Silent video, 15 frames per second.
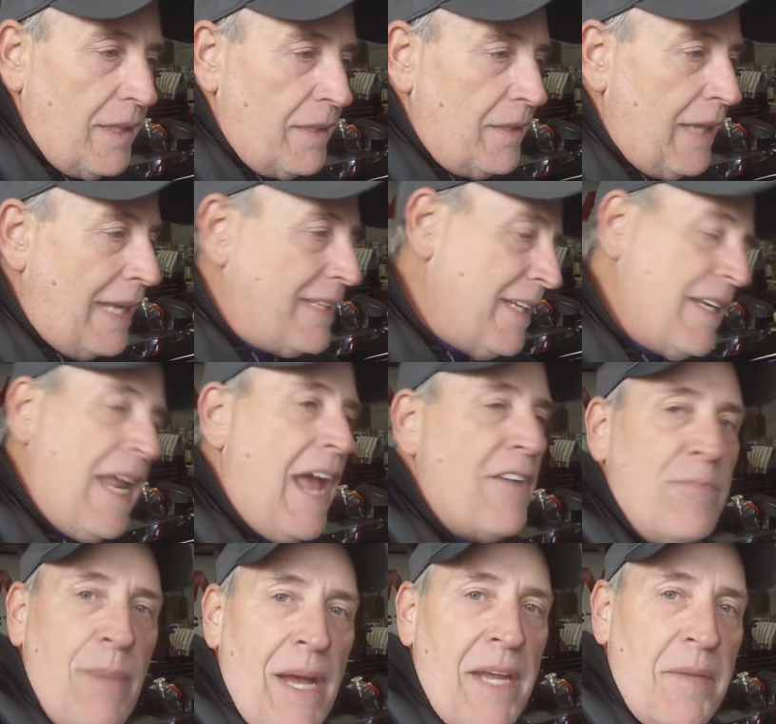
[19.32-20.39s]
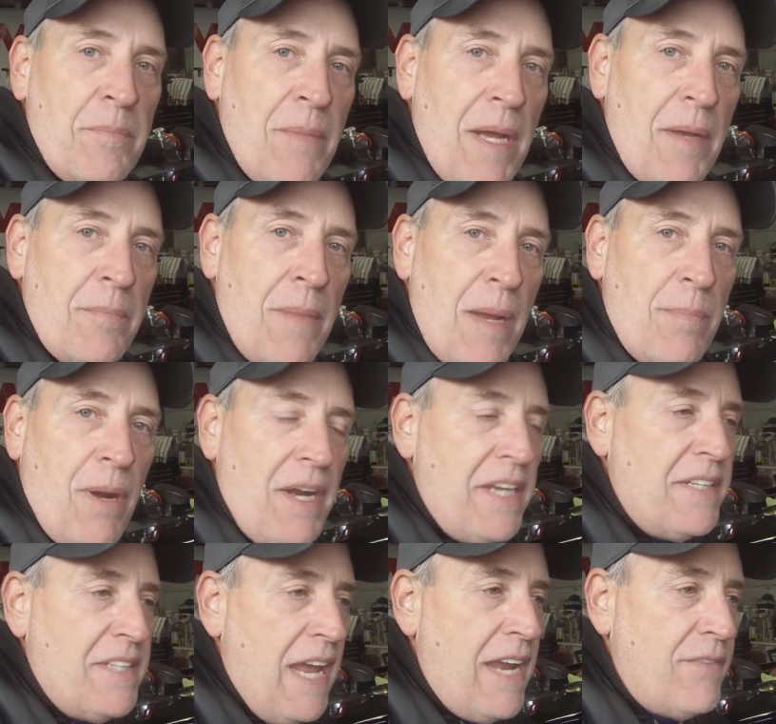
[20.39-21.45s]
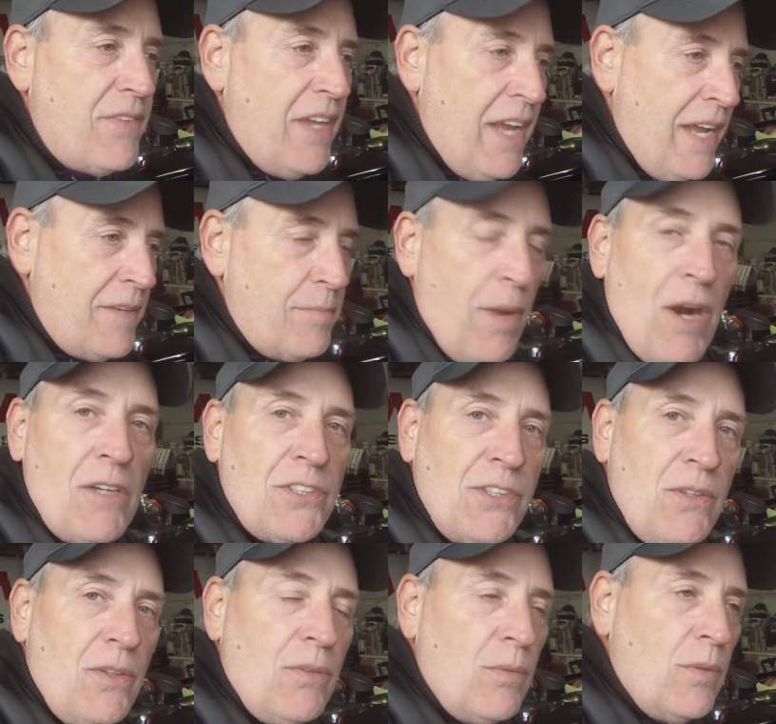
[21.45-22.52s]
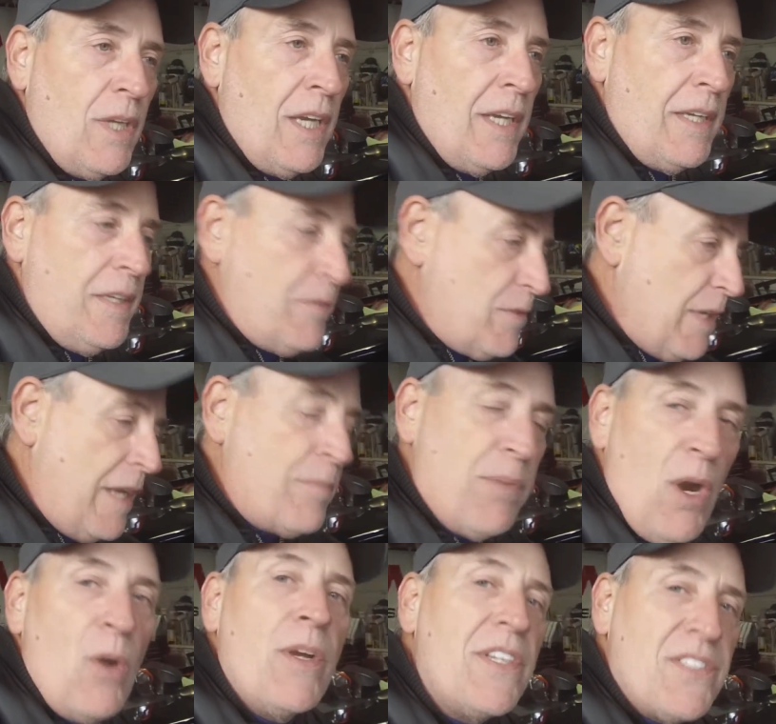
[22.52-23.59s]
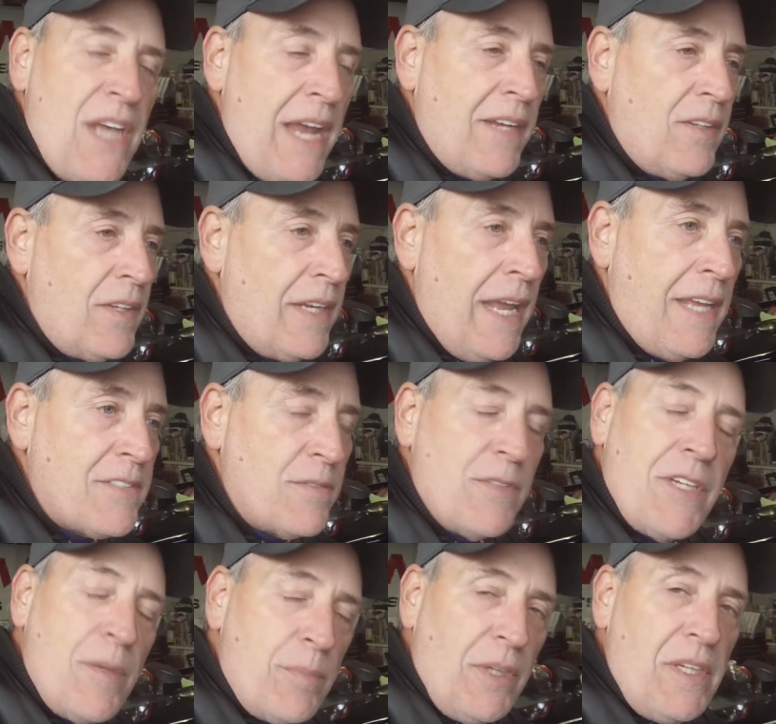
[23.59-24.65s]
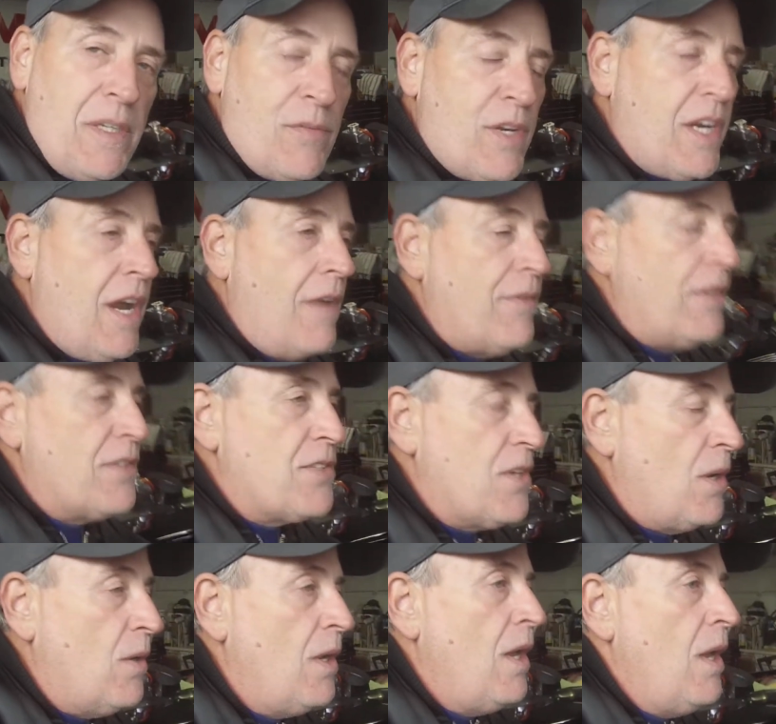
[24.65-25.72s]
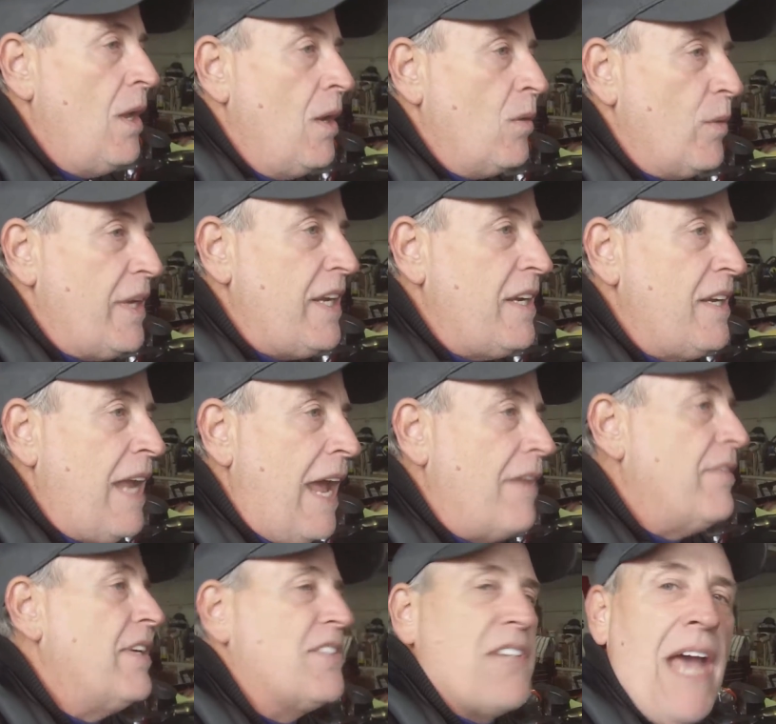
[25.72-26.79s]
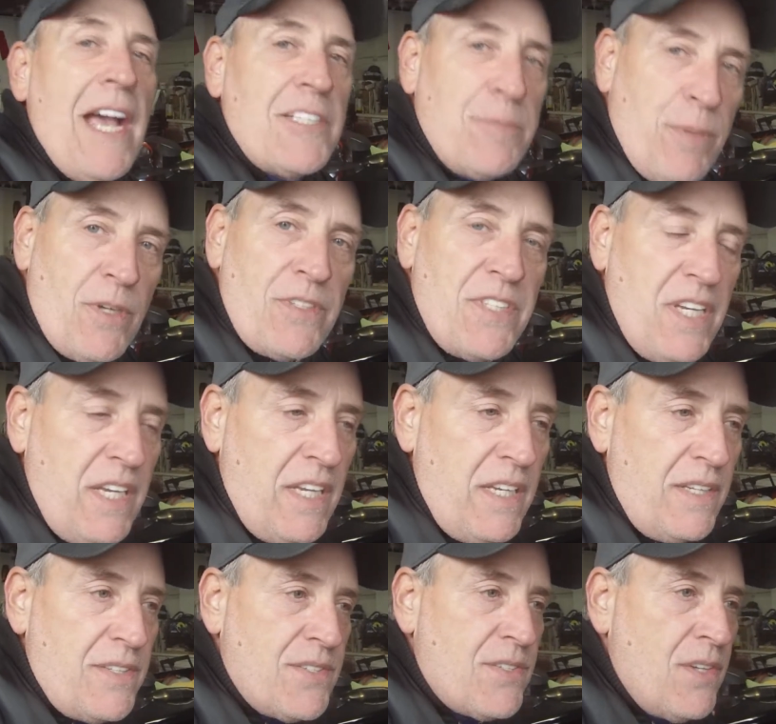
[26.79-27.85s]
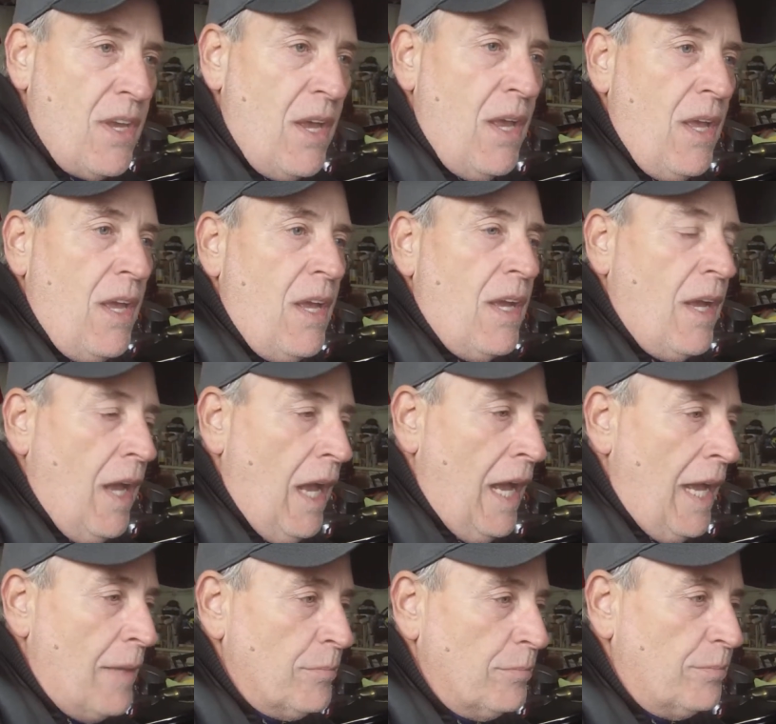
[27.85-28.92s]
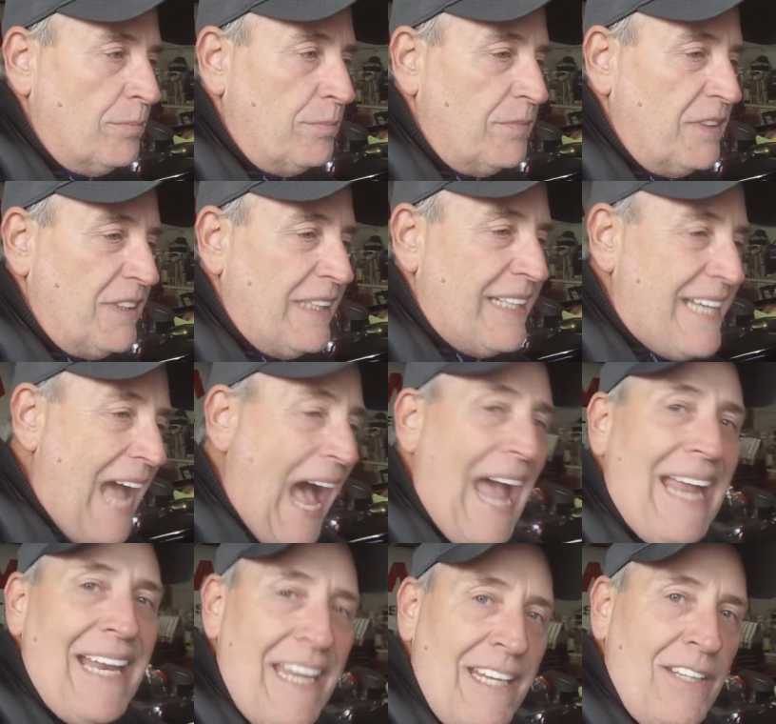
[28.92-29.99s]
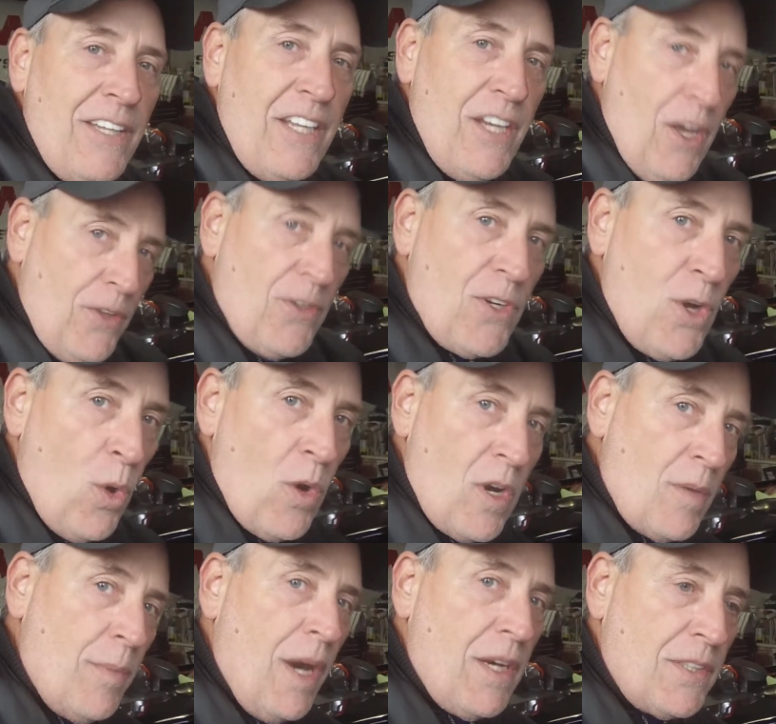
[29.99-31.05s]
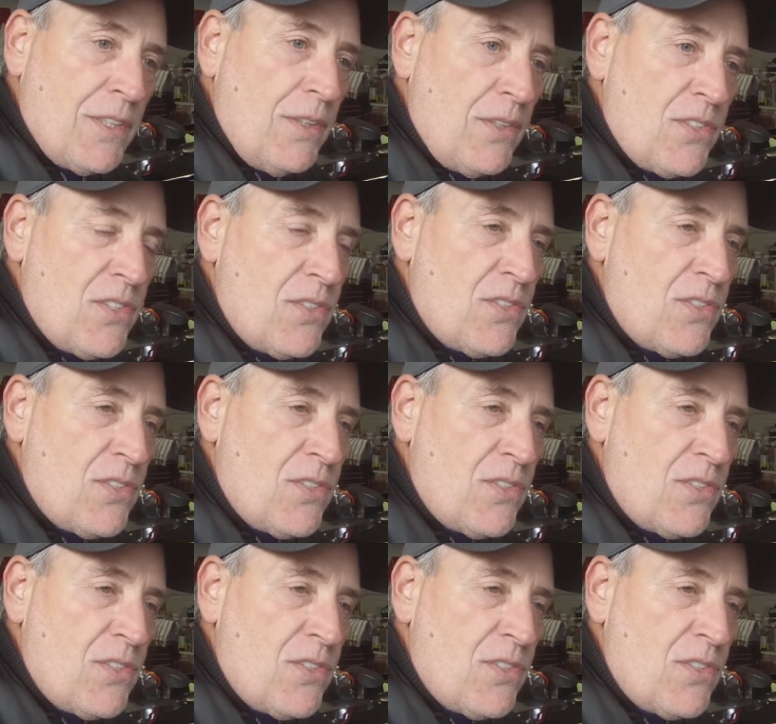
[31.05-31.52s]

I didn't have my buddy Dave, the head marshal, had broke his ankle and hasn't completely recovered. So we didn't have his expertise guiding the other corner marshals.